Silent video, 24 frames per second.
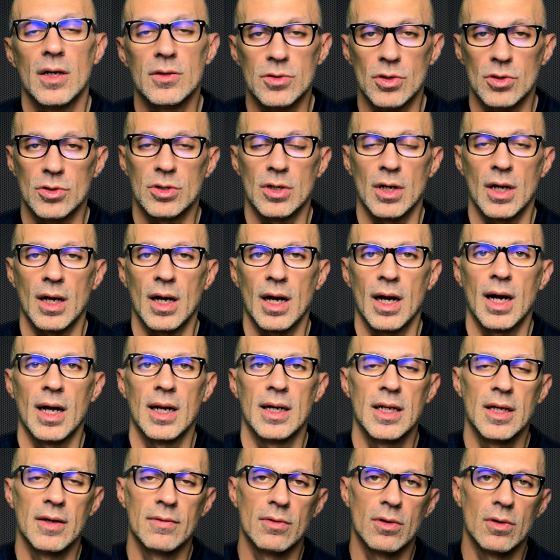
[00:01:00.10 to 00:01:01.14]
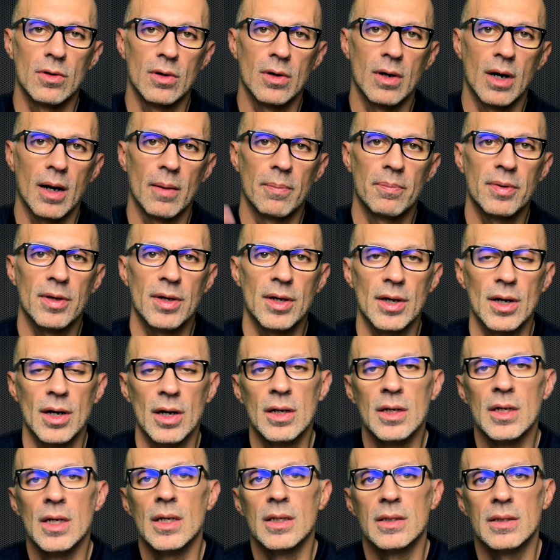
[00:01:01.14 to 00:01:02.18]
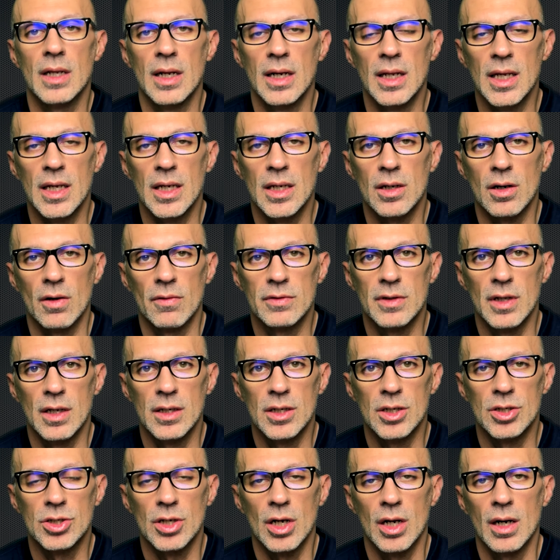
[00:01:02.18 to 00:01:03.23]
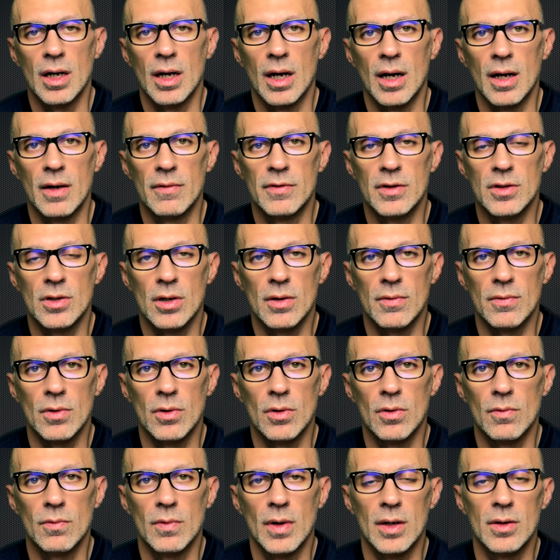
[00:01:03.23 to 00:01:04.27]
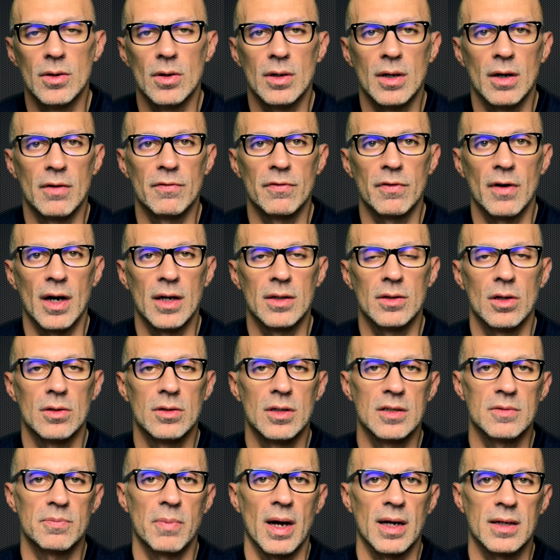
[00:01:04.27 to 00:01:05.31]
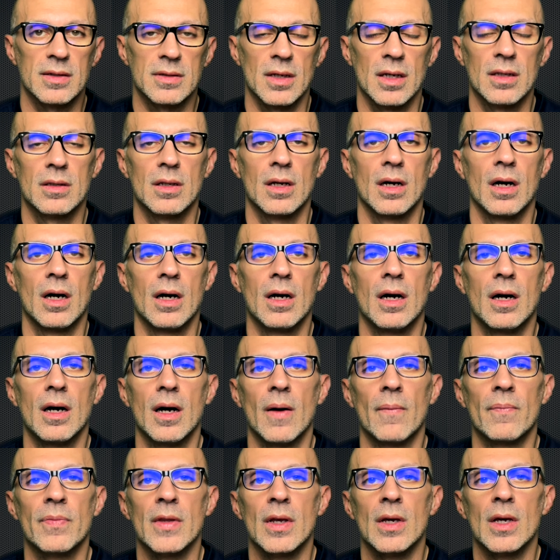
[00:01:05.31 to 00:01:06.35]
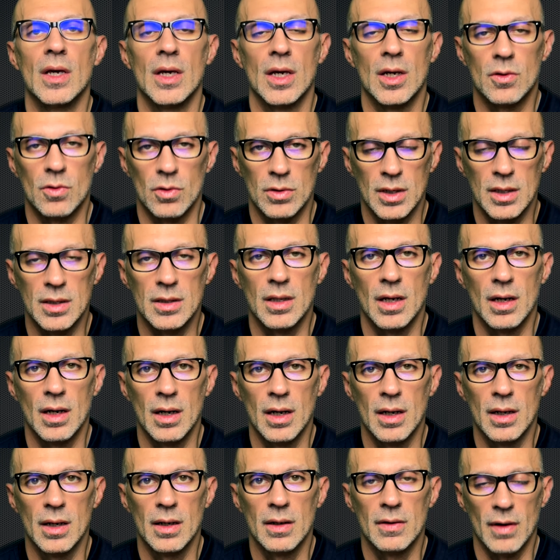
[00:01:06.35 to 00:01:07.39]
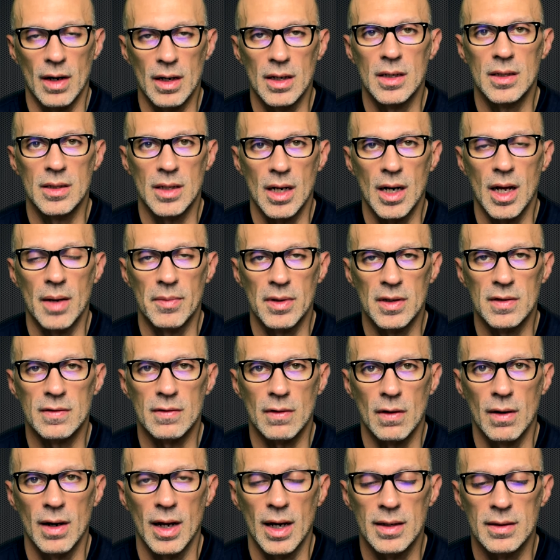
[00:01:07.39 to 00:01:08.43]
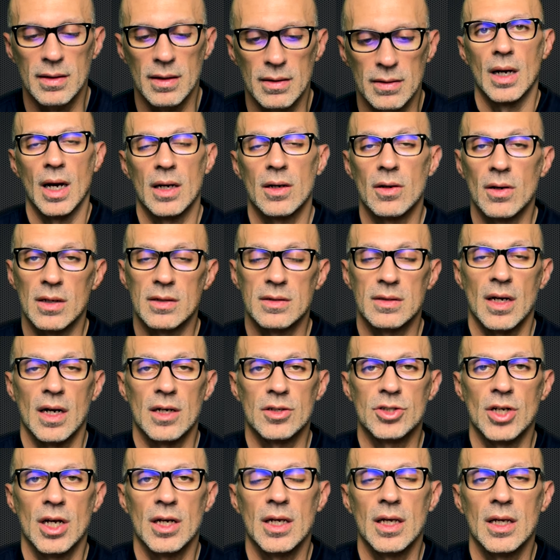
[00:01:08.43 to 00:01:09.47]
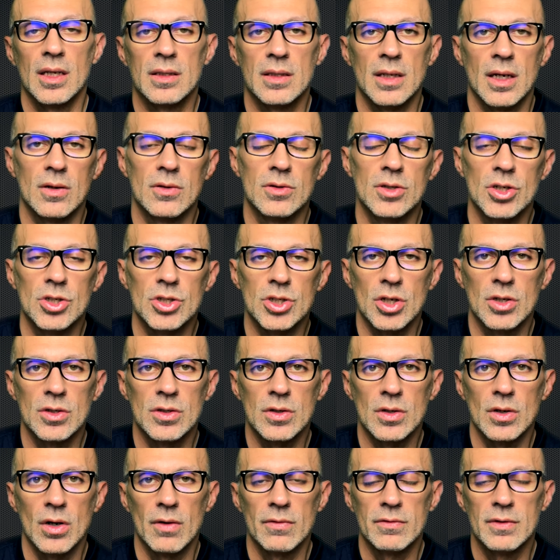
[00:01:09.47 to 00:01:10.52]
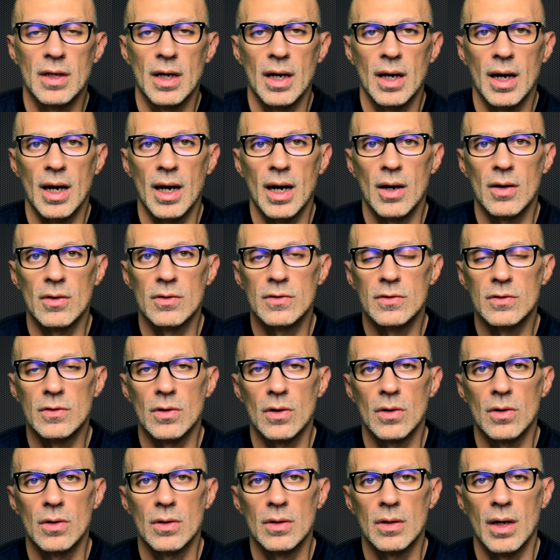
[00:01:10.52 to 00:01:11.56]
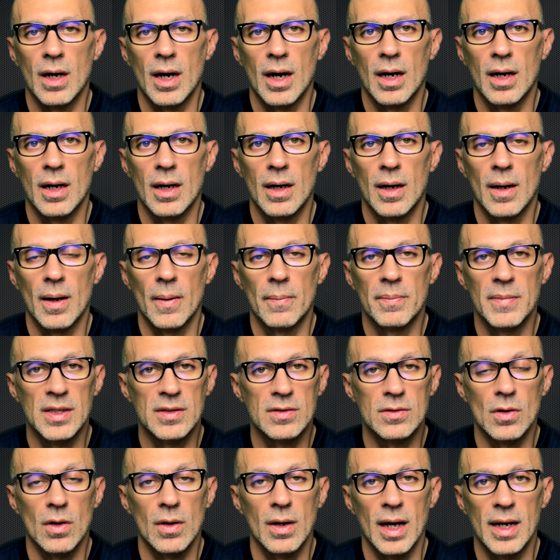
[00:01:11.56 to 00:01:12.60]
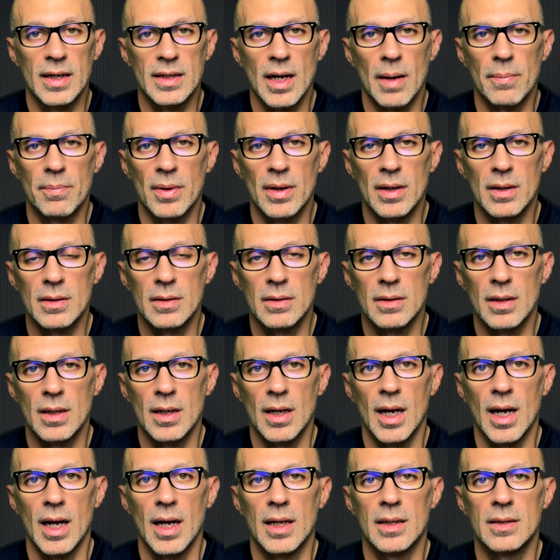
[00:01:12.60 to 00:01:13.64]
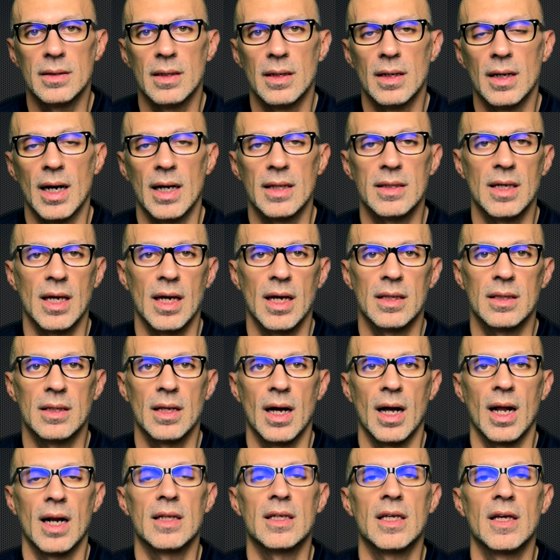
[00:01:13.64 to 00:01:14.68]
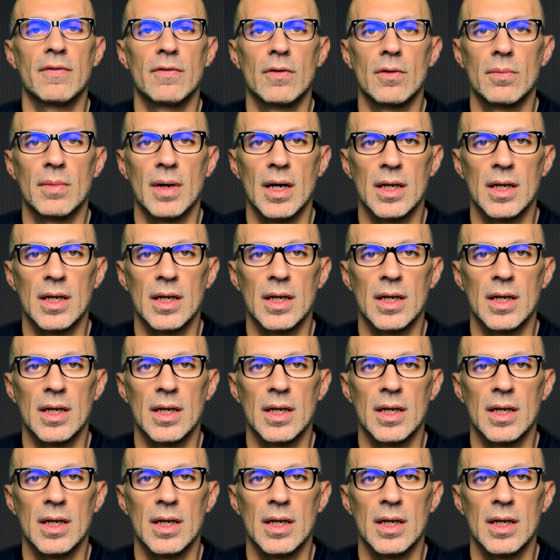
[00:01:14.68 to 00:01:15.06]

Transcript: usual, I'll leave you up here the link of the initial uh, video review where you can find all the specs and uh, uh including the uh, running dynamics collected. I'm gonna start checking the conditions of the outsole, uh, midsole and upper and uh, at the end I'll give you my